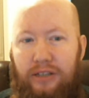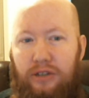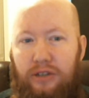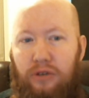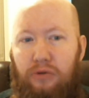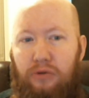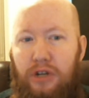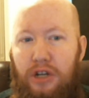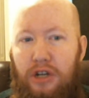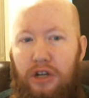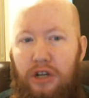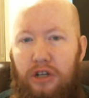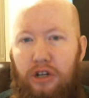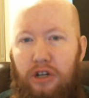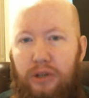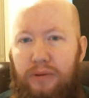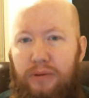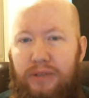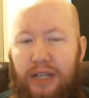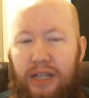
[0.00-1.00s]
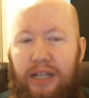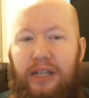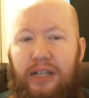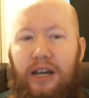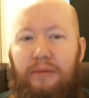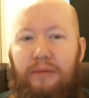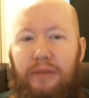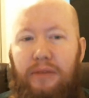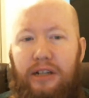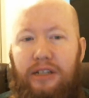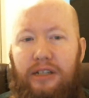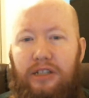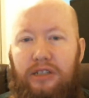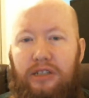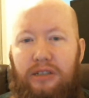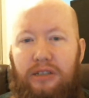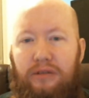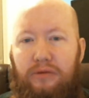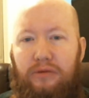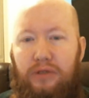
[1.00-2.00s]
So you know, it was daytime and it
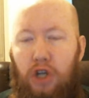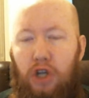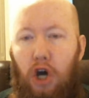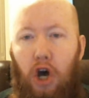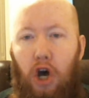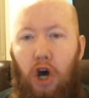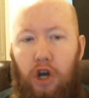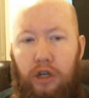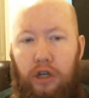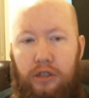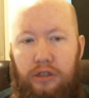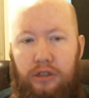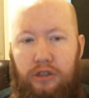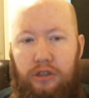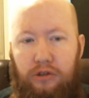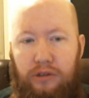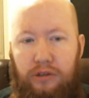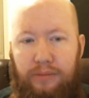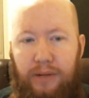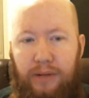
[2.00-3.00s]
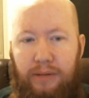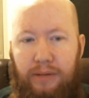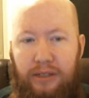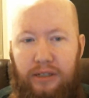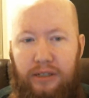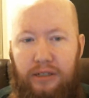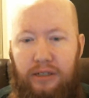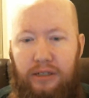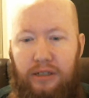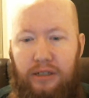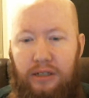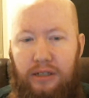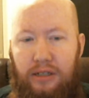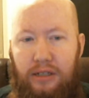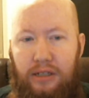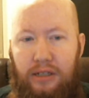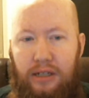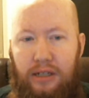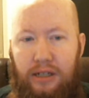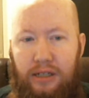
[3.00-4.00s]
was gone. So it was probably
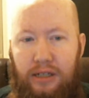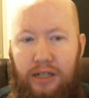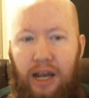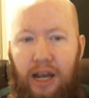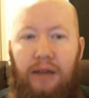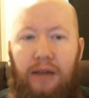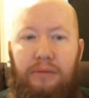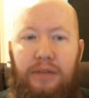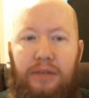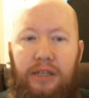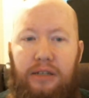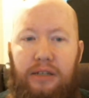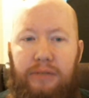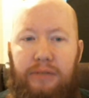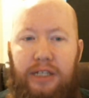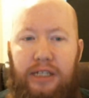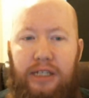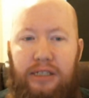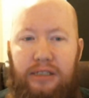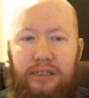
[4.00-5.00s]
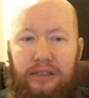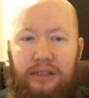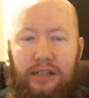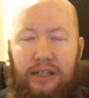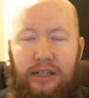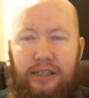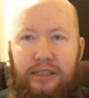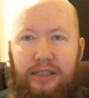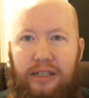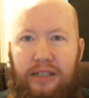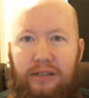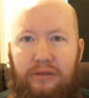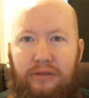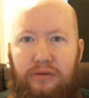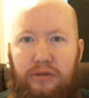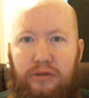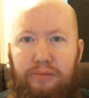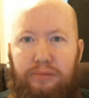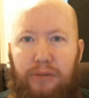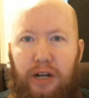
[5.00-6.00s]
a time thing because, like I said, it
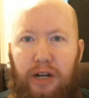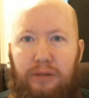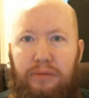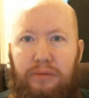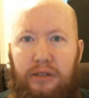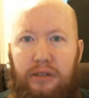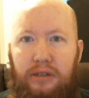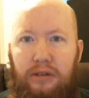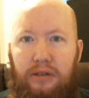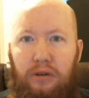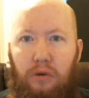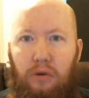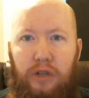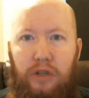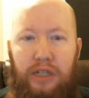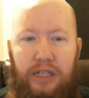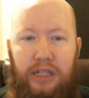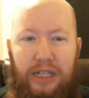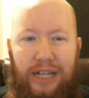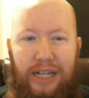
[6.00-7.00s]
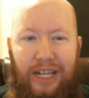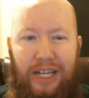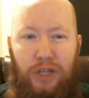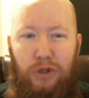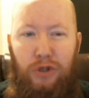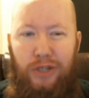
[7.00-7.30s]
was probably only a night